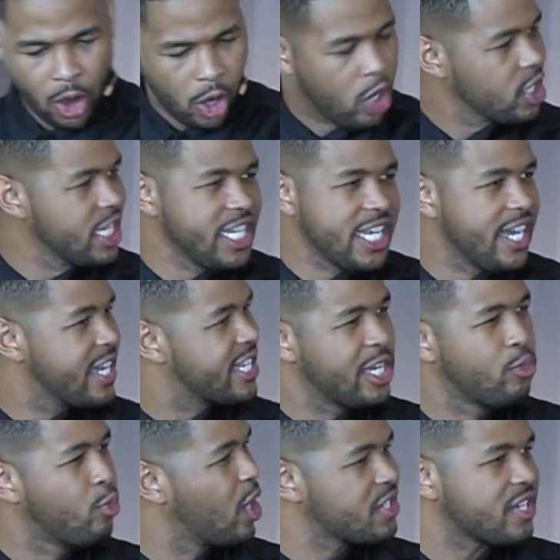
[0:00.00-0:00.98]
Early years,
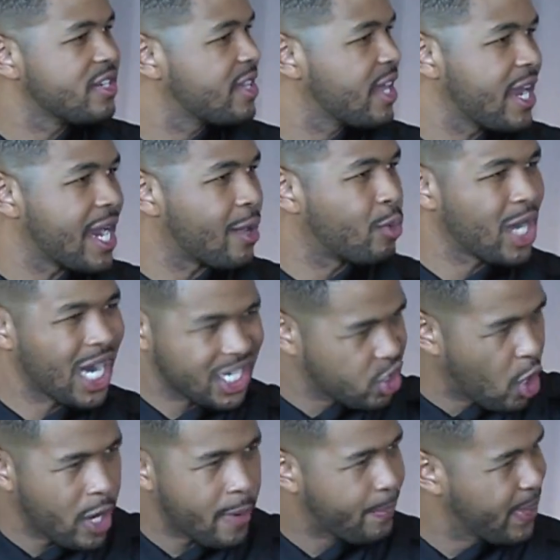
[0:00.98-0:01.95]
he wasn't there. When I
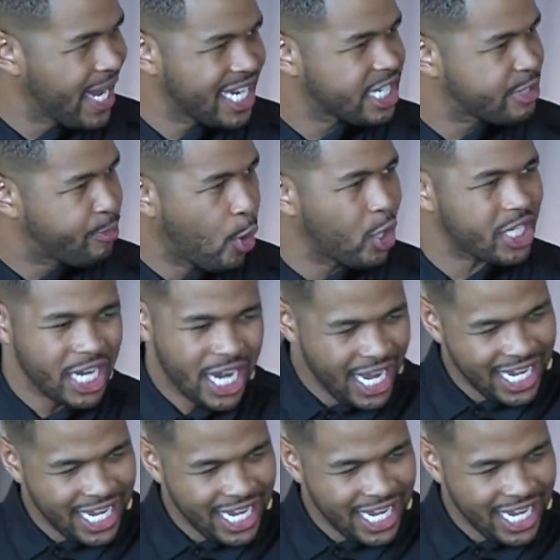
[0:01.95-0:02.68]
started playing sports,